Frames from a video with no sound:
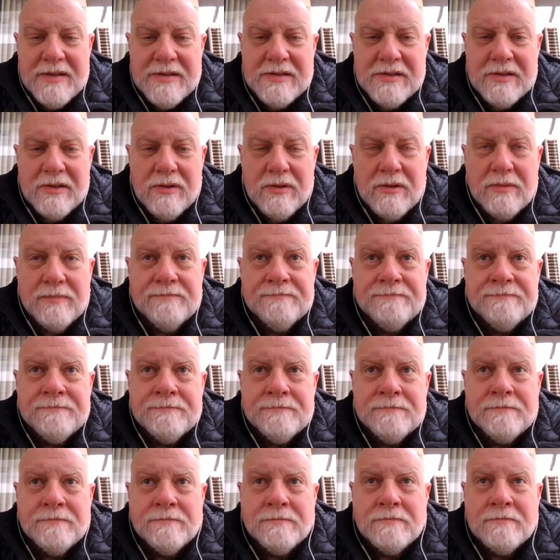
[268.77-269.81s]
So
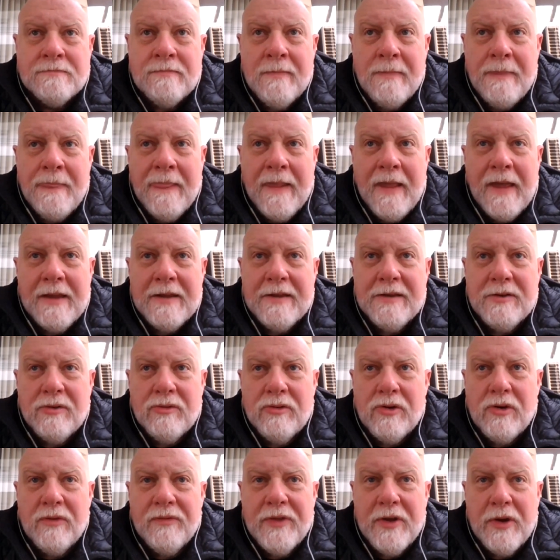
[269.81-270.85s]
I
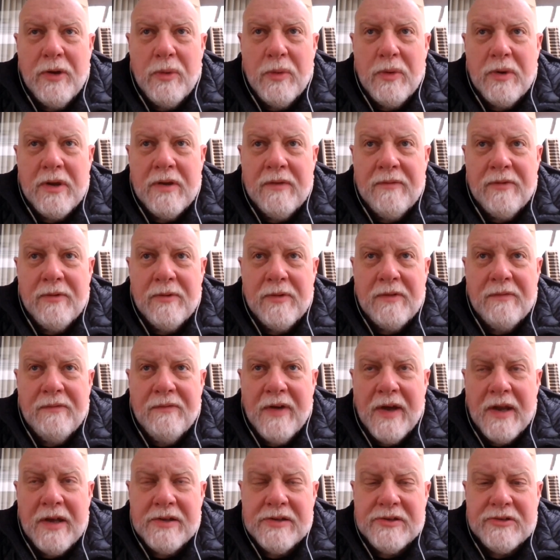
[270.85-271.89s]
don't know if they were working from the
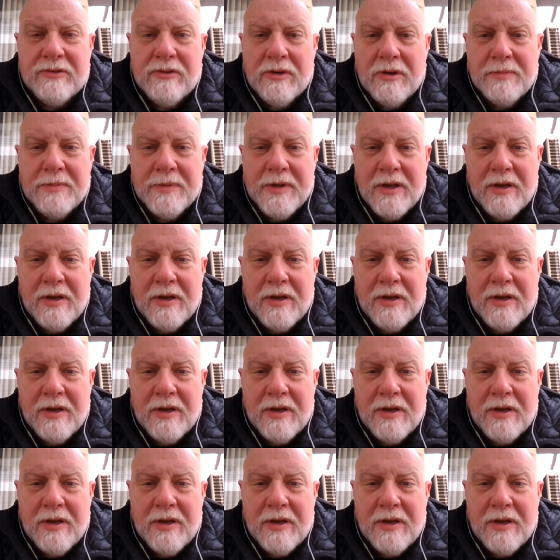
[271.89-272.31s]
final script.